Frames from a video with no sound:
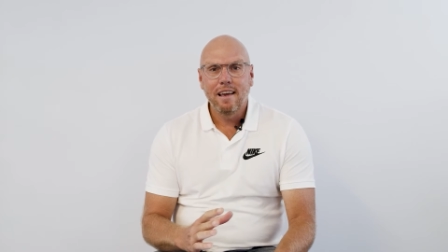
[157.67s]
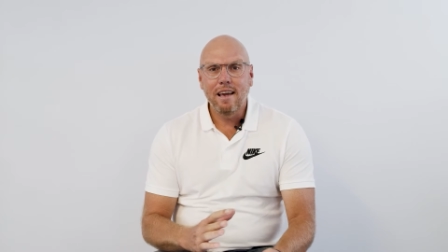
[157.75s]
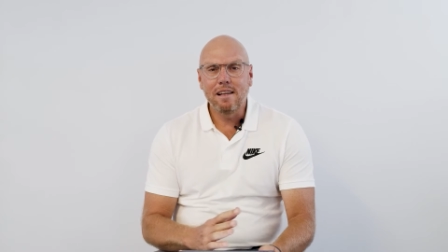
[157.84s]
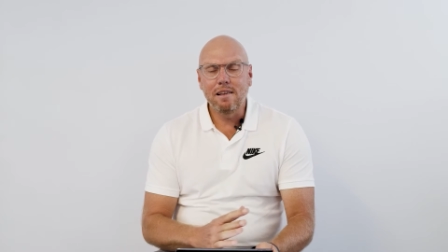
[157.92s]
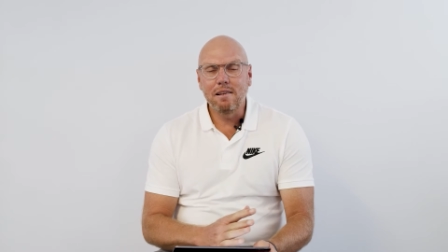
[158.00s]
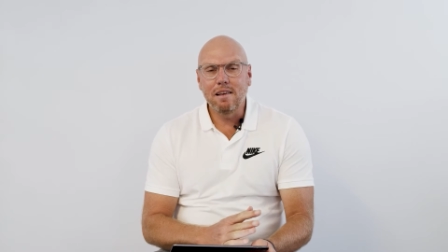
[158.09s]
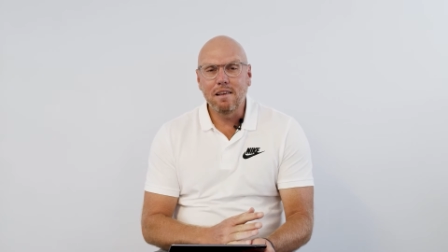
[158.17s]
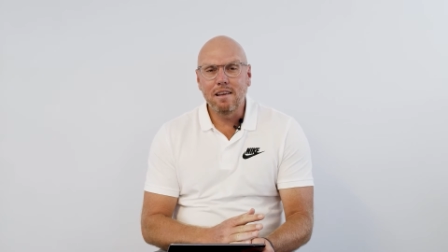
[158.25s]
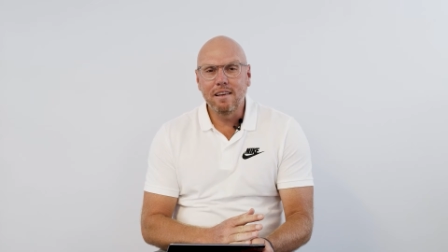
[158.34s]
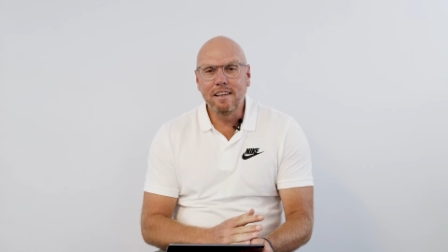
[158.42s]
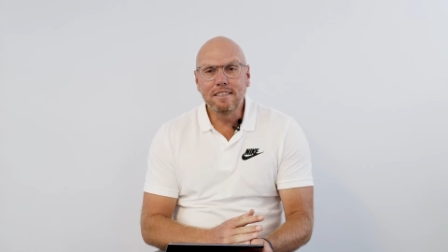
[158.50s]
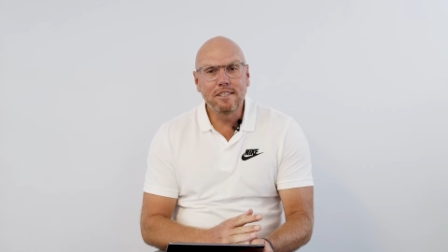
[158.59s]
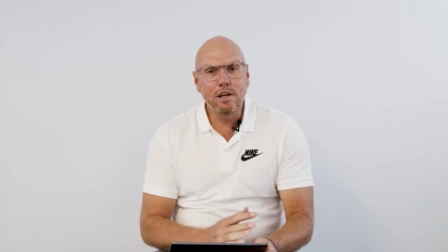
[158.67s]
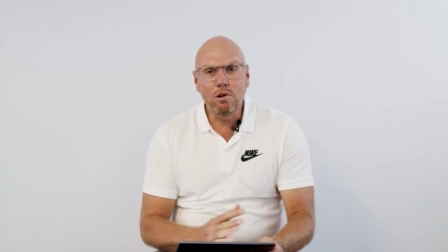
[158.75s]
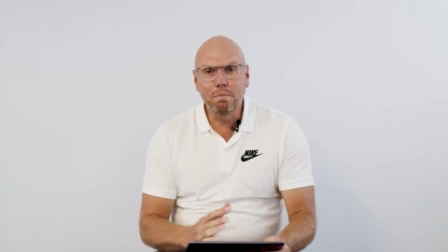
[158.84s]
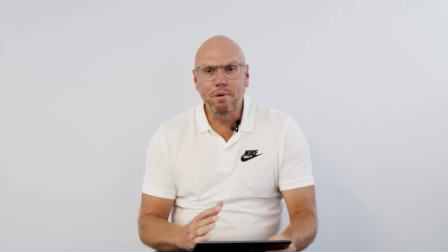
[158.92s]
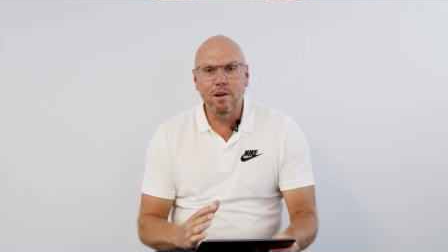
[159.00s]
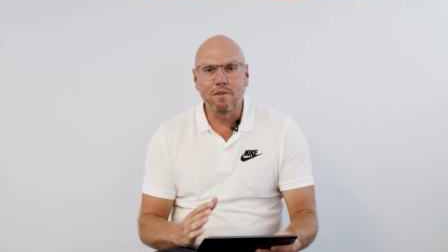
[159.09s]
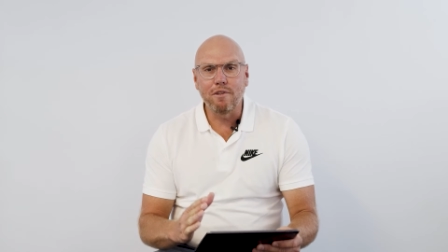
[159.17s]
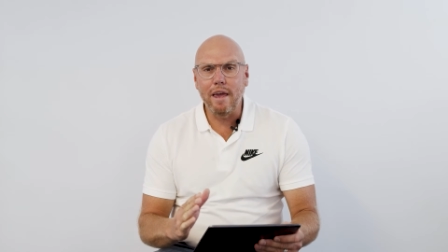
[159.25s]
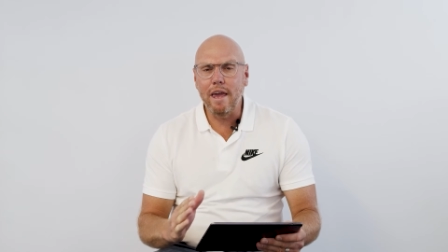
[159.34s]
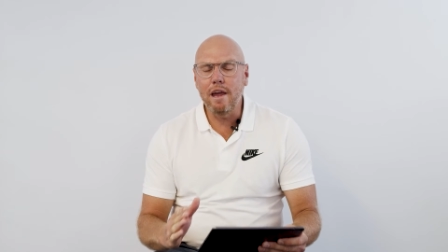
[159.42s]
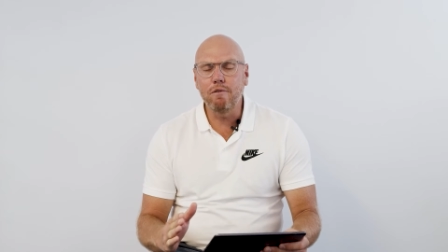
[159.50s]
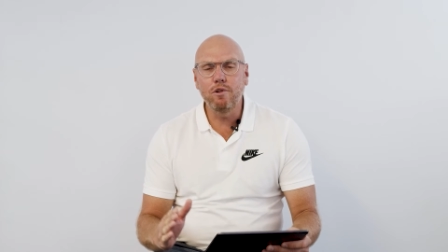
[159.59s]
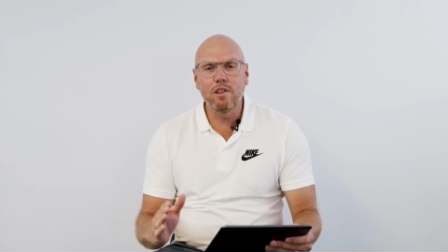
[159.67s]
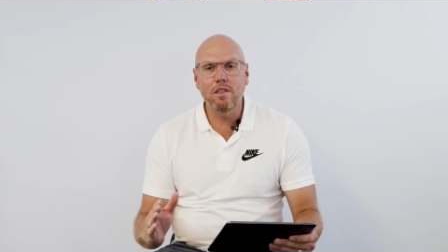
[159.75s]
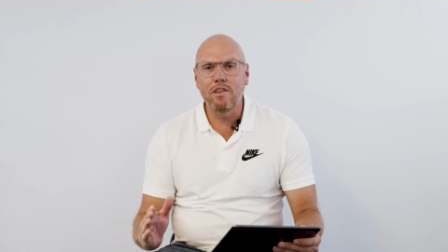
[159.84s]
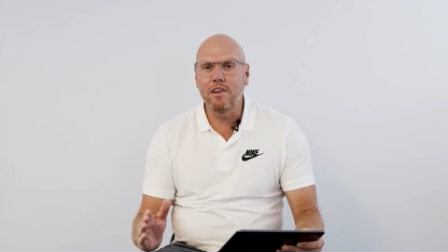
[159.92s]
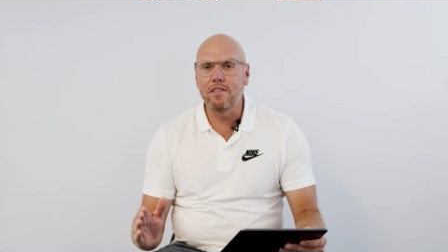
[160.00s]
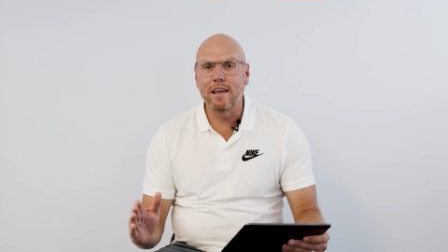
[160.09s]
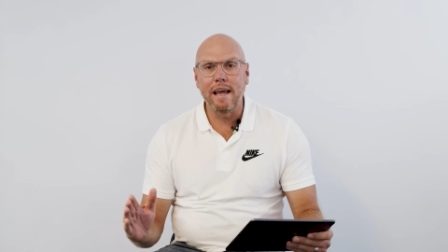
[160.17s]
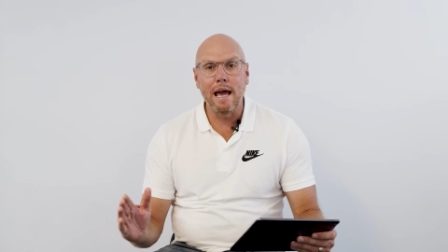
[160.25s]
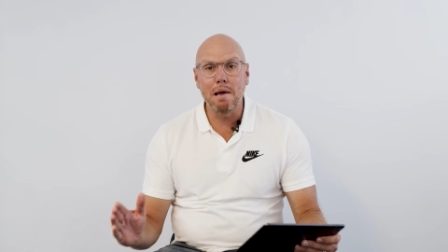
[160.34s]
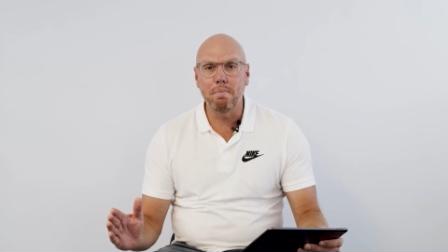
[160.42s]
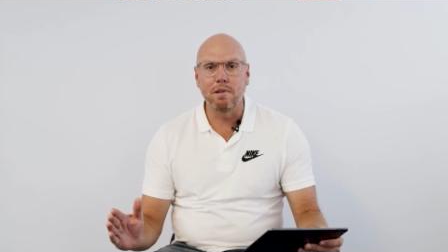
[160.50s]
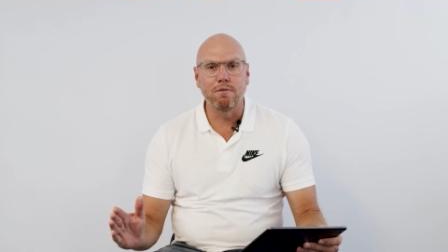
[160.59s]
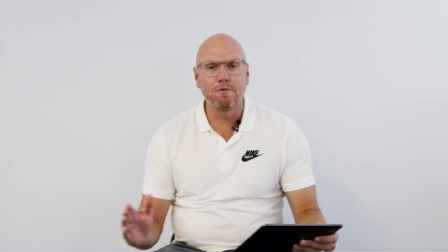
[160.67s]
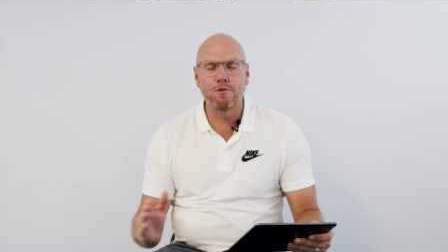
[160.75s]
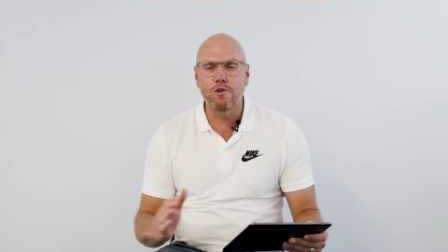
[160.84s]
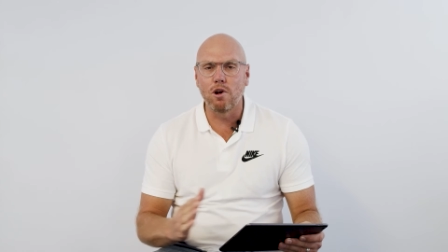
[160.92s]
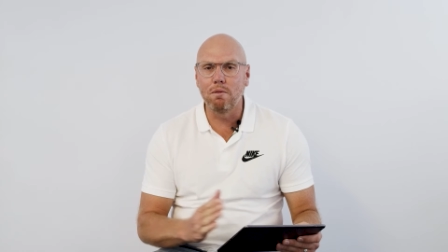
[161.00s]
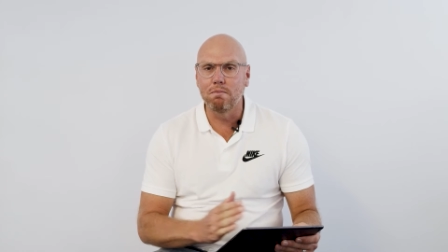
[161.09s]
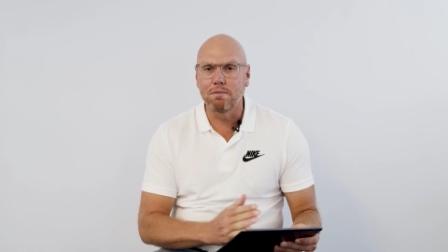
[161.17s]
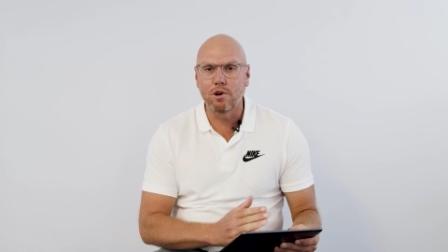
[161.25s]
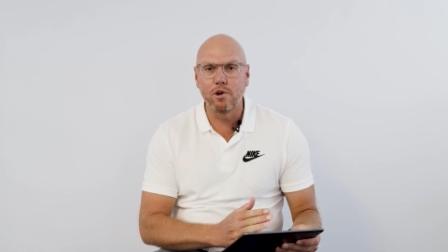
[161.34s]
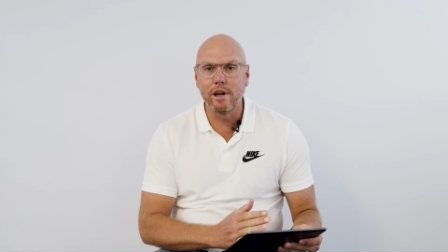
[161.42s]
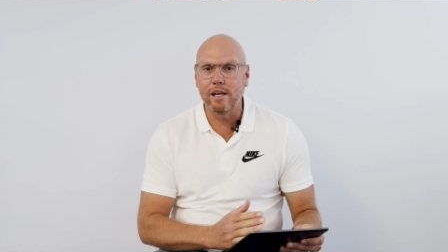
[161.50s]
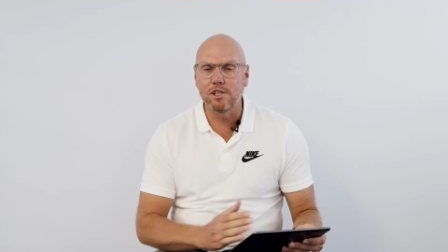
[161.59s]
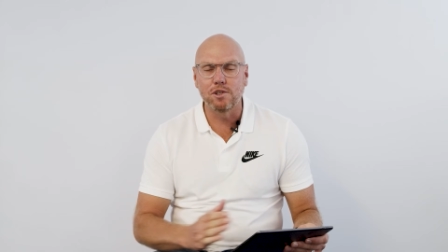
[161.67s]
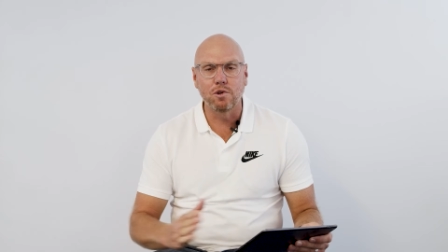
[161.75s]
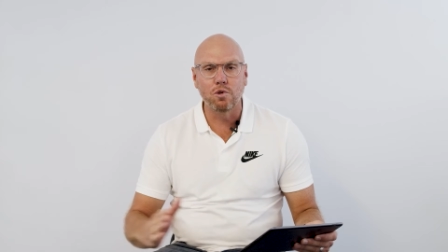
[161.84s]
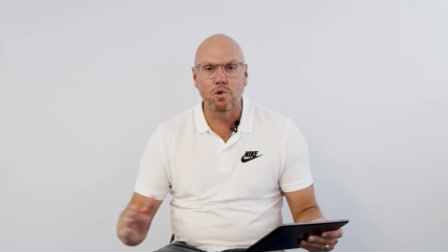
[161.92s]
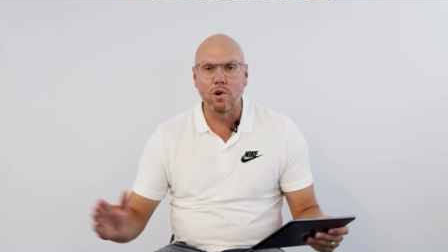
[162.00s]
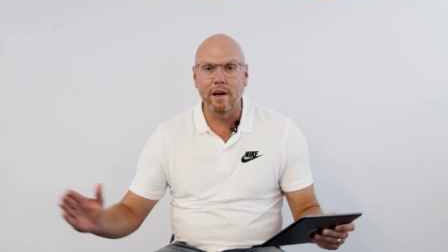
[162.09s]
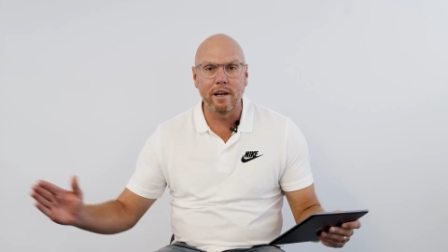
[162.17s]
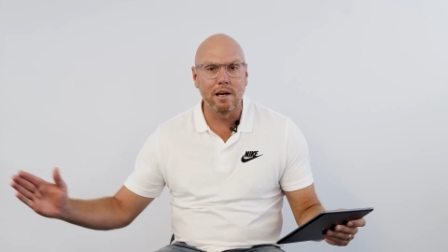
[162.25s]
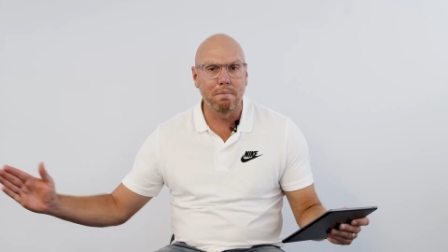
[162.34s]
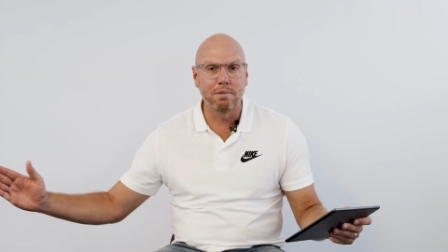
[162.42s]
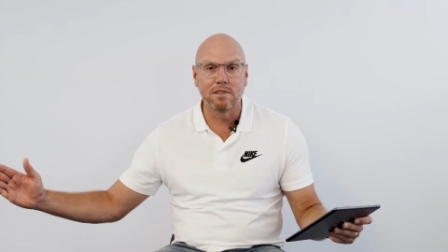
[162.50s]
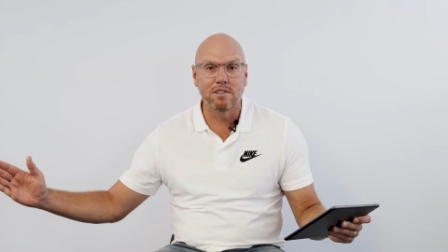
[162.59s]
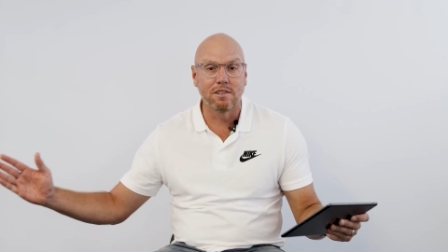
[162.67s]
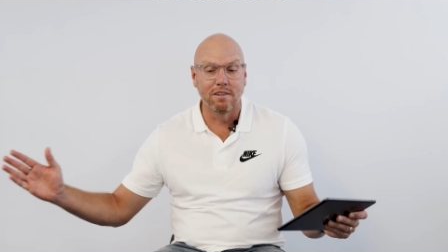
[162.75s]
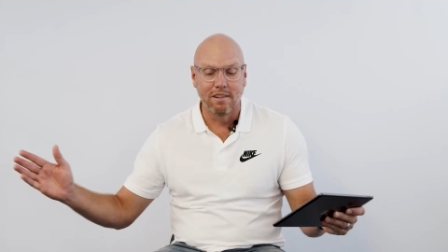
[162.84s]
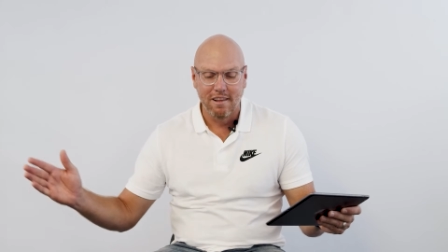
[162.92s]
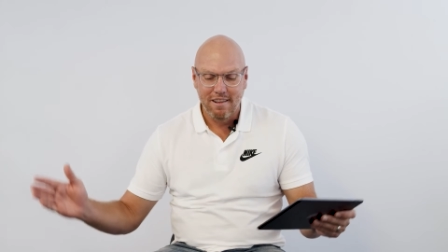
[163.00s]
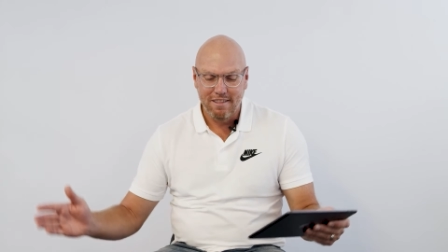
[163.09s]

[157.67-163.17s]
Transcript: and an integral part of everything that happened from creation right up until